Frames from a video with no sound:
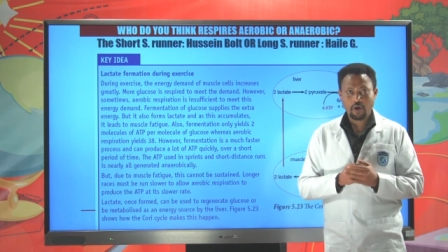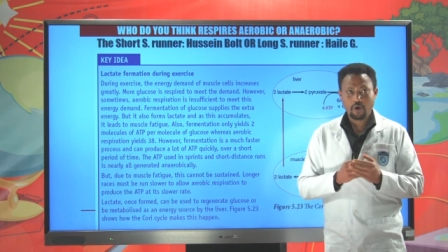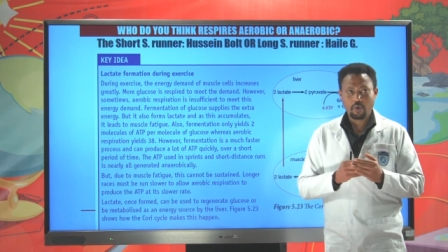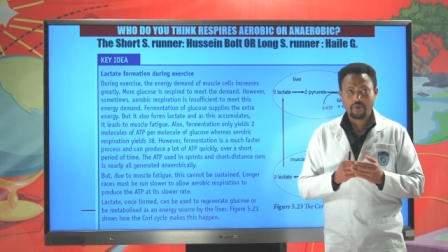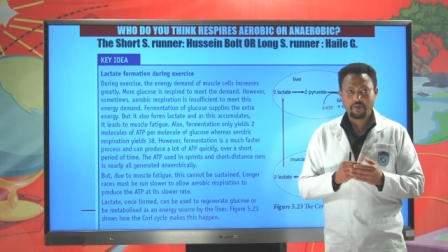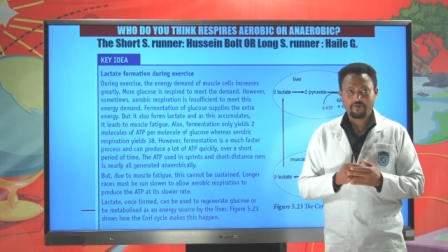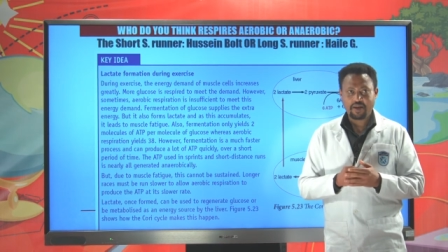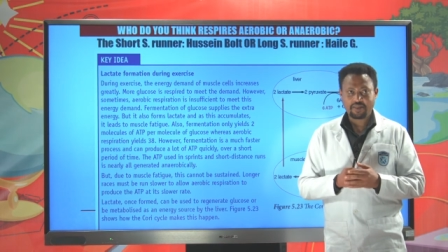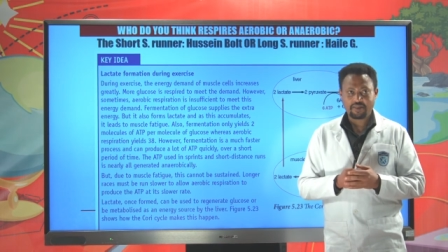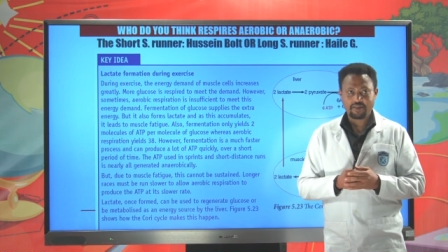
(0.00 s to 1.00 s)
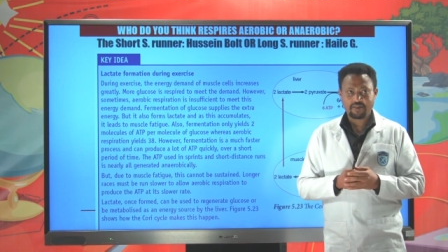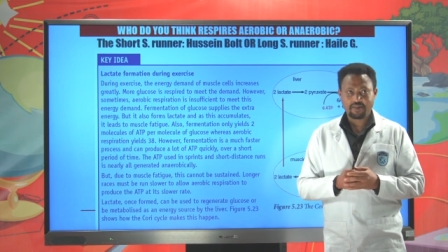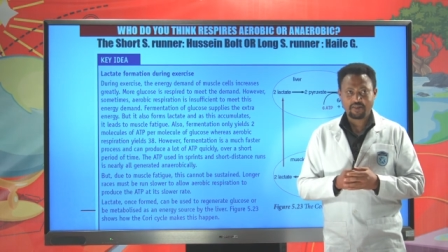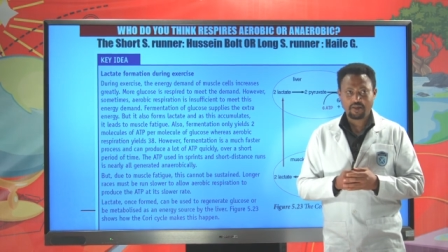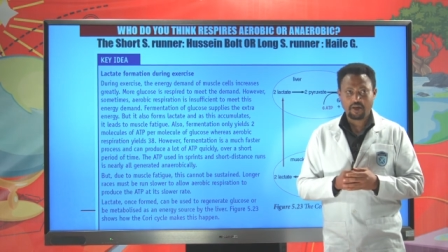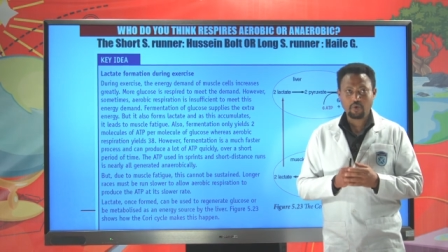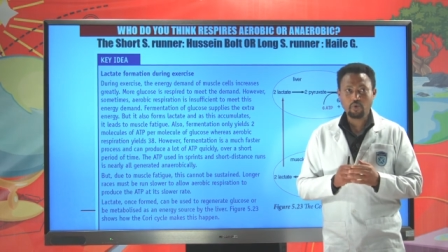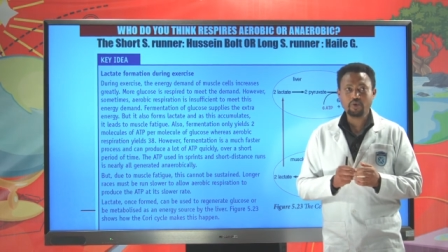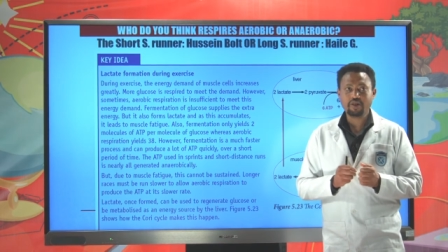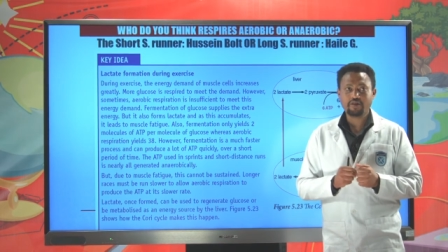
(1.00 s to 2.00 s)
Who is the fastest and
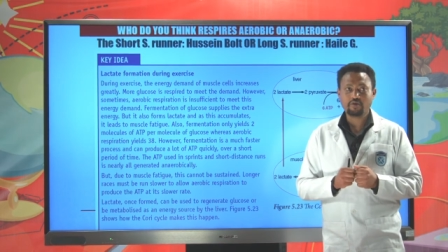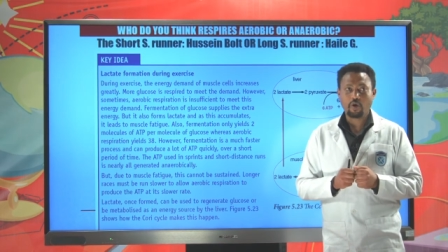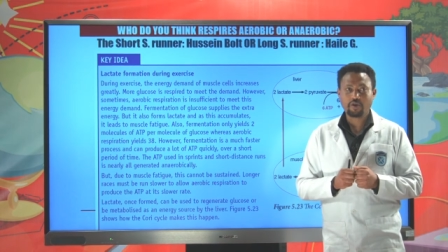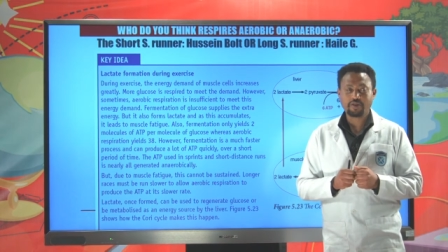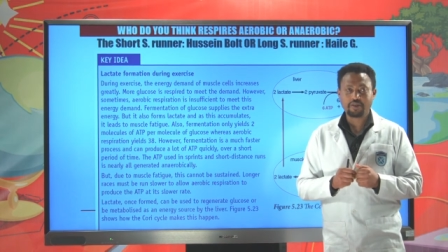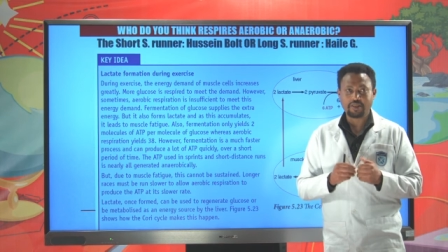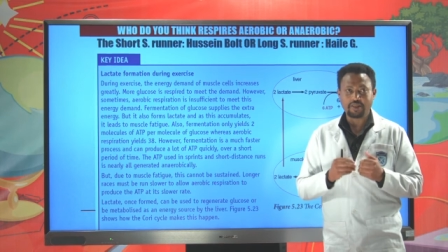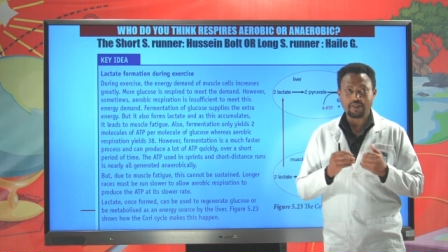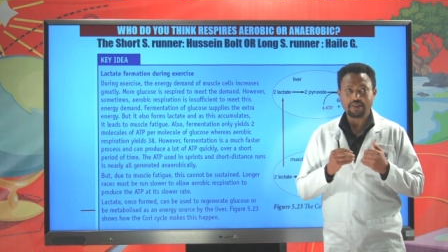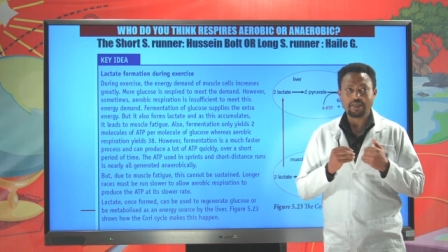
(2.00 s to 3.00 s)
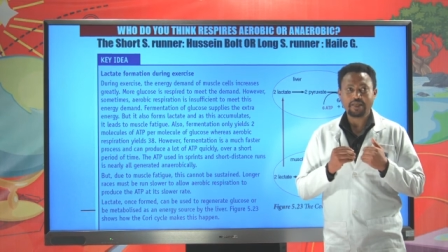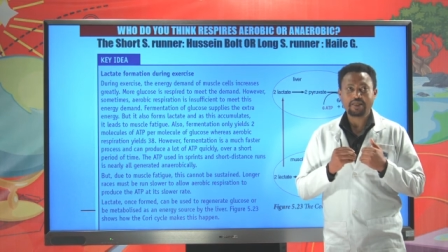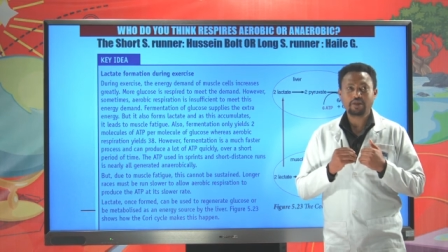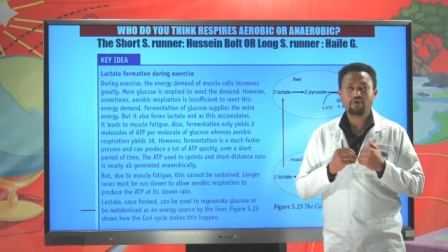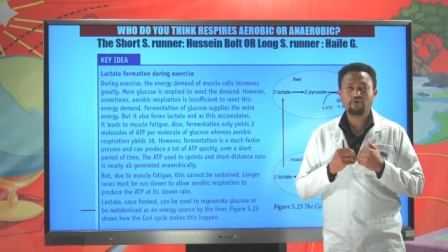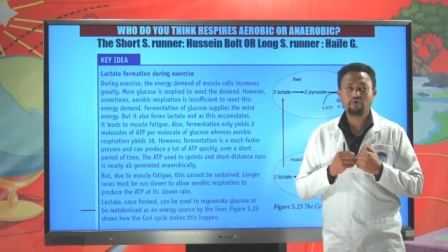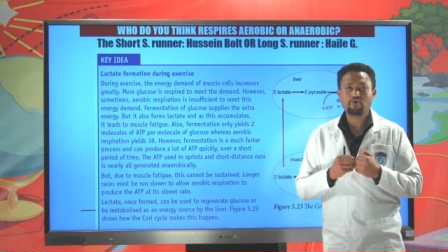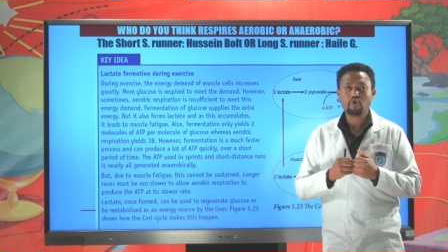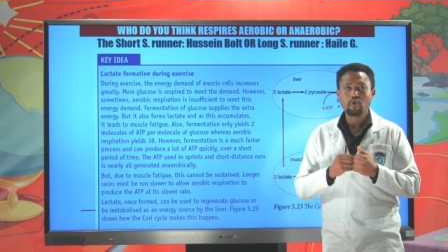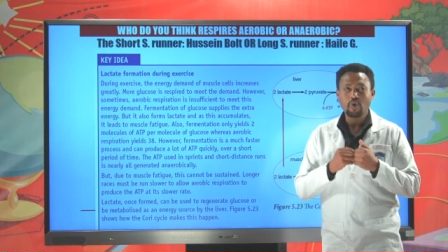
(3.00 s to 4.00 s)
who needs oxygen
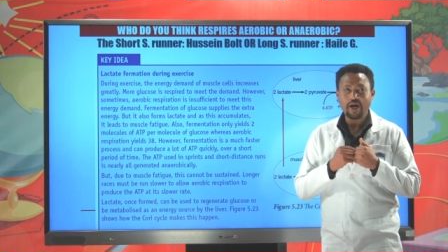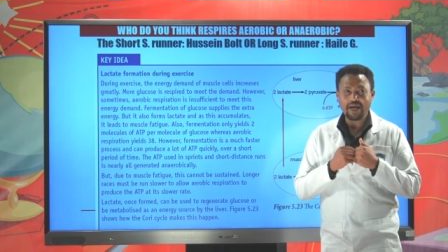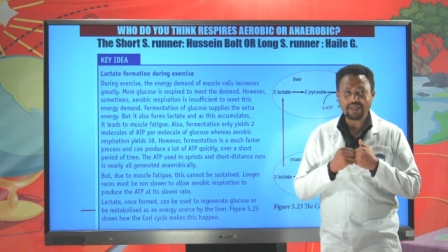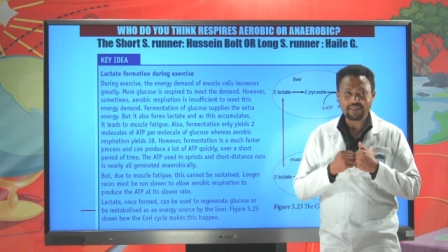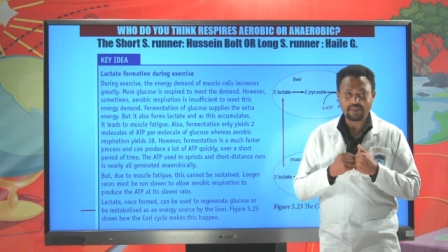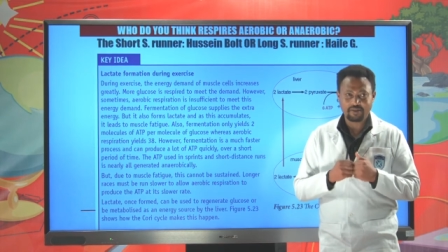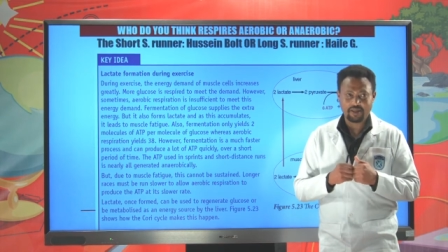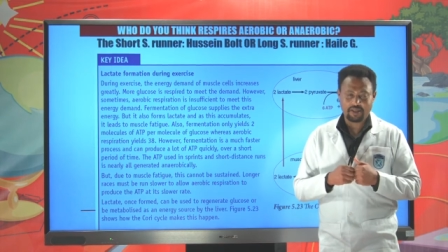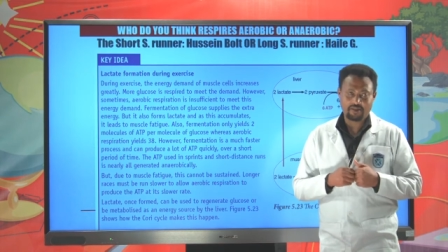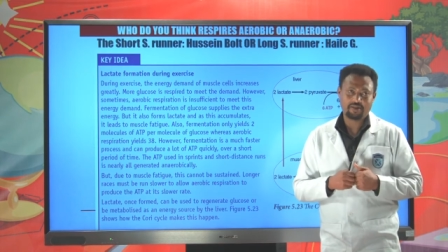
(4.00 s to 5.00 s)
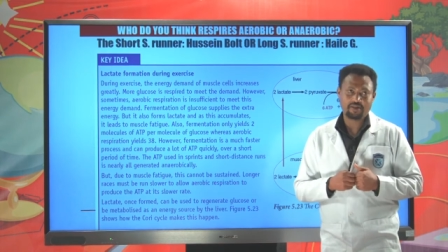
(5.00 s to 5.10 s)
so urgently?